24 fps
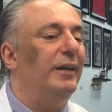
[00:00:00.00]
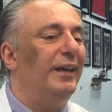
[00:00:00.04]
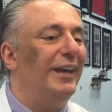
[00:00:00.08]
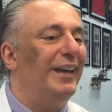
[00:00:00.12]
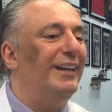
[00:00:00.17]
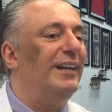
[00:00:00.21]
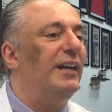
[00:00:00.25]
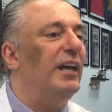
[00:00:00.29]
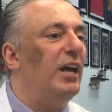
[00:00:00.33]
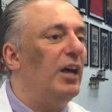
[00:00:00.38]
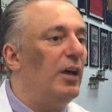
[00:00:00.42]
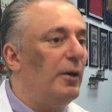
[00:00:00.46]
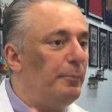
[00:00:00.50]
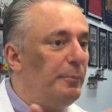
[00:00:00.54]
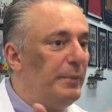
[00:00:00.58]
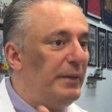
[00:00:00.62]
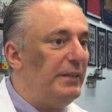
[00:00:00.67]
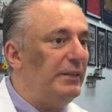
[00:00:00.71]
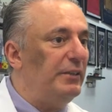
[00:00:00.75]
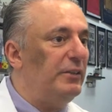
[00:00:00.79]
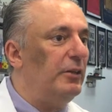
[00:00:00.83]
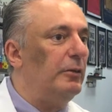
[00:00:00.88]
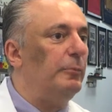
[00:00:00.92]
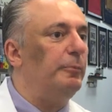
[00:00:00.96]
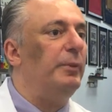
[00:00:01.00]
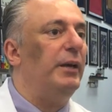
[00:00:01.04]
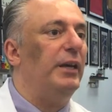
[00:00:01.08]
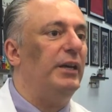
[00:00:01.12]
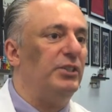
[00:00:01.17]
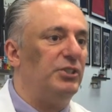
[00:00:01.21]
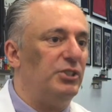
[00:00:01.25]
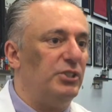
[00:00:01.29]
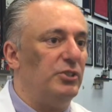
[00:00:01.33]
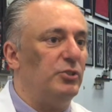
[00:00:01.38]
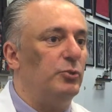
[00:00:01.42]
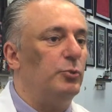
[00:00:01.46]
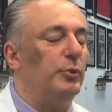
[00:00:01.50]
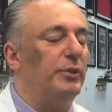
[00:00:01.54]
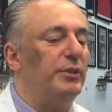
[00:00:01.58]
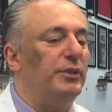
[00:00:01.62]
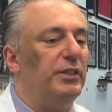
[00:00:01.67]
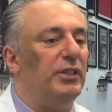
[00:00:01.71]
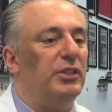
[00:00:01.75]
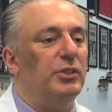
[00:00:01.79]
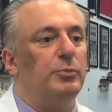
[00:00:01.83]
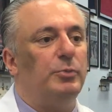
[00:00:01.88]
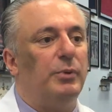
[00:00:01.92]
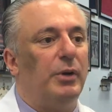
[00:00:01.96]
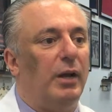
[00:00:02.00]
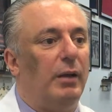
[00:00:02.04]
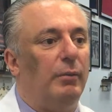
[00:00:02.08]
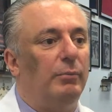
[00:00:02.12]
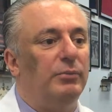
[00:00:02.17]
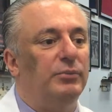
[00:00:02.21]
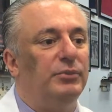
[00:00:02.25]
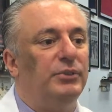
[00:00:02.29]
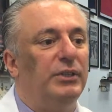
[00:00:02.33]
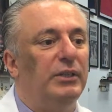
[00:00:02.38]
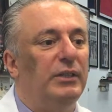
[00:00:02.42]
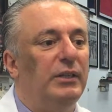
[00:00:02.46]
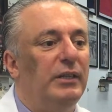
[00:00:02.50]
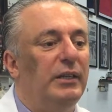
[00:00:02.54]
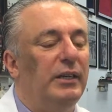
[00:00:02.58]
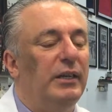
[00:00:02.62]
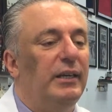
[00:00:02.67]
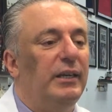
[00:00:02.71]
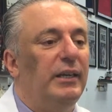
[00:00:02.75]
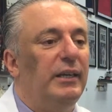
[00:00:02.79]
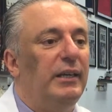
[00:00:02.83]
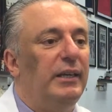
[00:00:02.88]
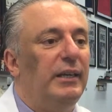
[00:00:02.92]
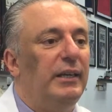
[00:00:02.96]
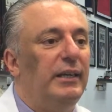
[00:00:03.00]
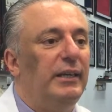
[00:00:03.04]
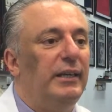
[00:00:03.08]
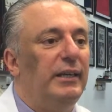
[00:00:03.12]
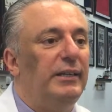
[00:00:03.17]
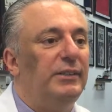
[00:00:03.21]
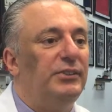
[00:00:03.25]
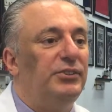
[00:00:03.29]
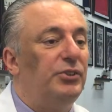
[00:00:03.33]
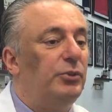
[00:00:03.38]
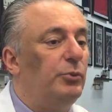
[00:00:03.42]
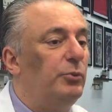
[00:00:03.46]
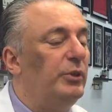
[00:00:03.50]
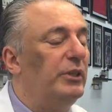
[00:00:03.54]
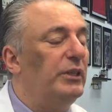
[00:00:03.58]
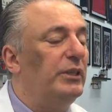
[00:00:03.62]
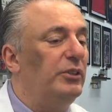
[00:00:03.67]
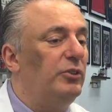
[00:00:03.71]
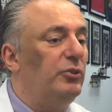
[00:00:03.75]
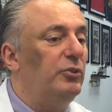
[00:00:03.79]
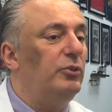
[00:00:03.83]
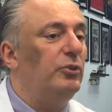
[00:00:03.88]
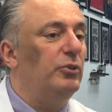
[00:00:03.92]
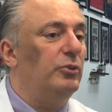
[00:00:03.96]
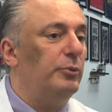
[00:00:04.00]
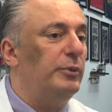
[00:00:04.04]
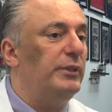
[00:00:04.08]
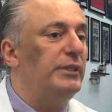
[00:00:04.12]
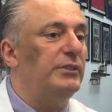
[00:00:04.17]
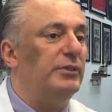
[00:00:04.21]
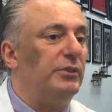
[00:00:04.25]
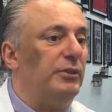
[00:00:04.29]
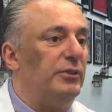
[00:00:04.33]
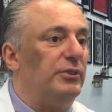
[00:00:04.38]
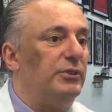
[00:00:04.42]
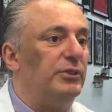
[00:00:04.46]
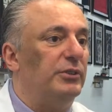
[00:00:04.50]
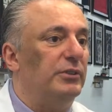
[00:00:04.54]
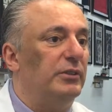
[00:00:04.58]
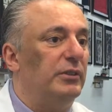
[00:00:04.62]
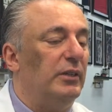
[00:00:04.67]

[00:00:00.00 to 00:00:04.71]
in helping their patients with disc problems, is to really do your research.